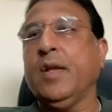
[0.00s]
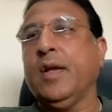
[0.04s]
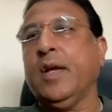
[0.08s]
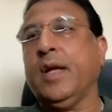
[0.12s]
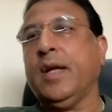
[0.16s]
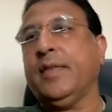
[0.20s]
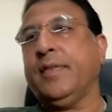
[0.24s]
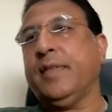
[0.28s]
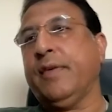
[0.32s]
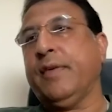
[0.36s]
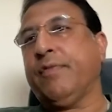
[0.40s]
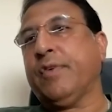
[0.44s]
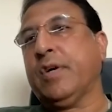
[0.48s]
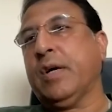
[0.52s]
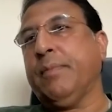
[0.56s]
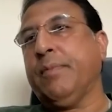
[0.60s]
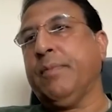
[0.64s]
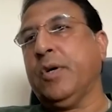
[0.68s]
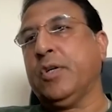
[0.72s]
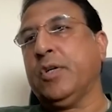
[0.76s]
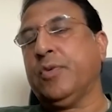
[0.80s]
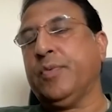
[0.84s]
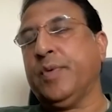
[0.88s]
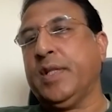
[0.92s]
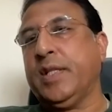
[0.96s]
and they've come
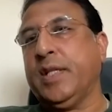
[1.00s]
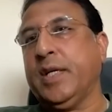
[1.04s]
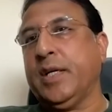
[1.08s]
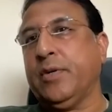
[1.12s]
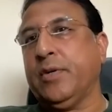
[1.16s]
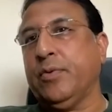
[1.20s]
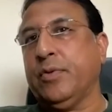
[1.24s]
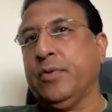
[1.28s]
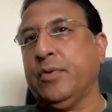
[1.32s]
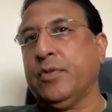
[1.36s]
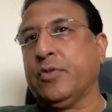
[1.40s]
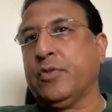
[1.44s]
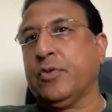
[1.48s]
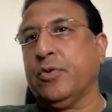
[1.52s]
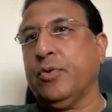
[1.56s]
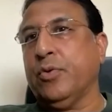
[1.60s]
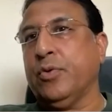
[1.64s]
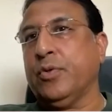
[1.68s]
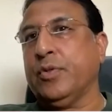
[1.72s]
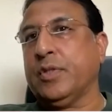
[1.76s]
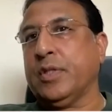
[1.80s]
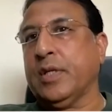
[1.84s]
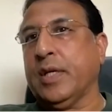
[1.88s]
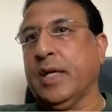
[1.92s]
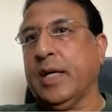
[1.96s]
out with their own
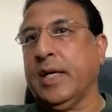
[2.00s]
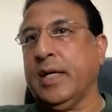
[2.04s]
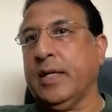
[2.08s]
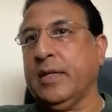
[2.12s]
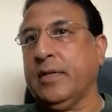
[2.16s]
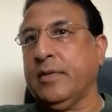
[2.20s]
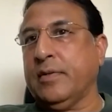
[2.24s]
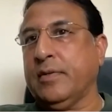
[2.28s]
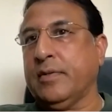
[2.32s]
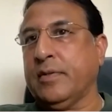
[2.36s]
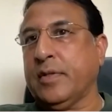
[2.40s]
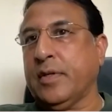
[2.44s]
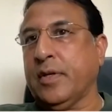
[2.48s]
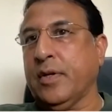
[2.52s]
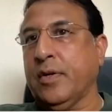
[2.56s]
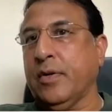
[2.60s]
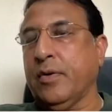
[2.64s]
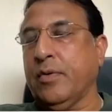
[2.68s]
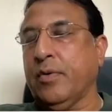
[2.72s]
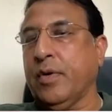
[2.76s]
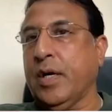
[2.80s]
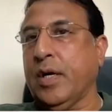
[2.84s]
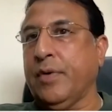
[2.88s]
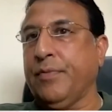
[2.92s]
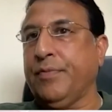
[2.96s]
scores and you
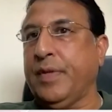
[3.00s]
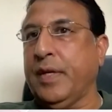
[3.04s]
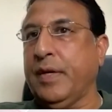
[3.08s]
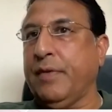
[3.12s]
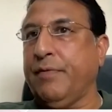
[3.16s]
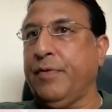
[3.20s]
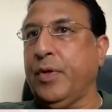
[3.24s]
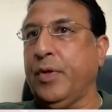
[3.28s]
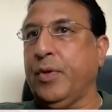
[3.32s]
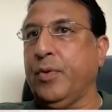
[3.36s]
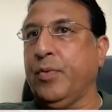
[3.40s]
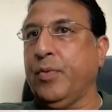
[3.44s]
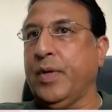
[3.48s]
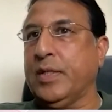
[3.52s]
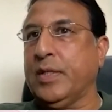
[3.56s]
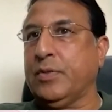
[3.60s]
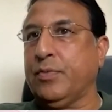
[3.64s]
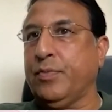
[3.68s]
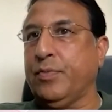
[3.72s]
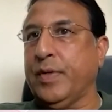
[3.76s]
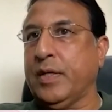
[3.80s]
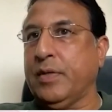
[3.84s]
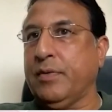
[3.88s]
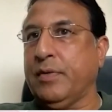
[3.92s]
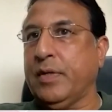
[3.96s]
know how they view as